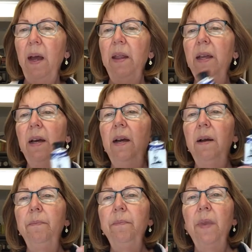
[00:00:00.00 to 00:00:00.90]
the
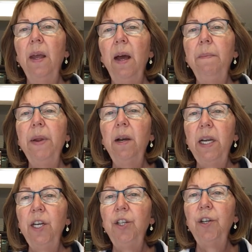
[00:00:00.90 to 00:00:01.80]

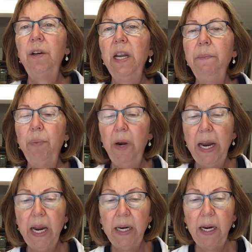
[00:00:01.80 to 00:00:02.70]
American Journey
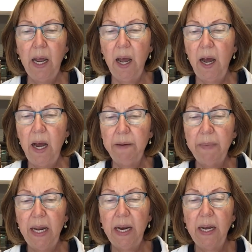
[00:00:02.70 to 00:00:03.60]
brand on
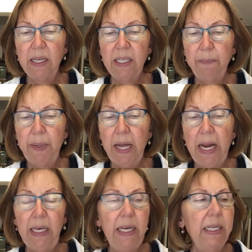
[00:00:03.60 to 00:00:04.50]
my
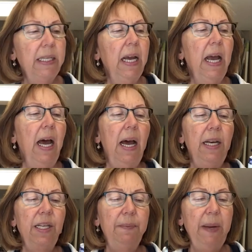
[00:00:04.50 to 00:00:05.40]
supply list,
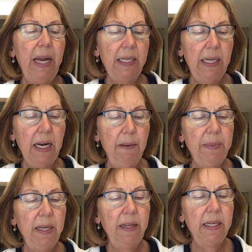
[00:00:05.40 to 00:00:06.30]
just because it
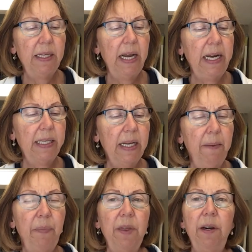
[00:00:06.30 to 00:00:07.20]
comes in this nice
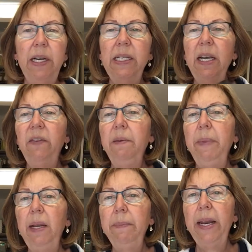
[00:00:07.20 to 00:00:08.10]
37
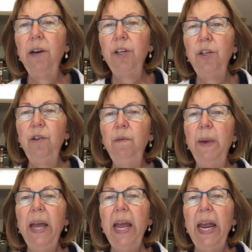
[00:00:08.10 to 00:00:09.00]
millimeter tube
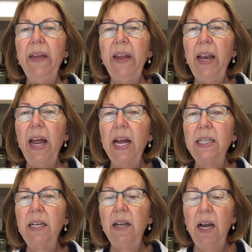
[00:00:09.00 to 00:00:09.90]
and they
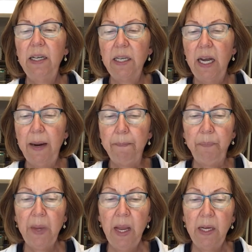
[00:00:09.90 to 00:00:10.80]
last a long time.
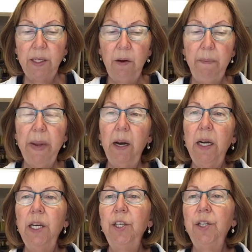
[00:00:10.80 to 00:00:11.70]
So
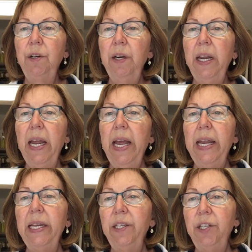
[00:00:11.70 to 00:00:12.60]
American Journey is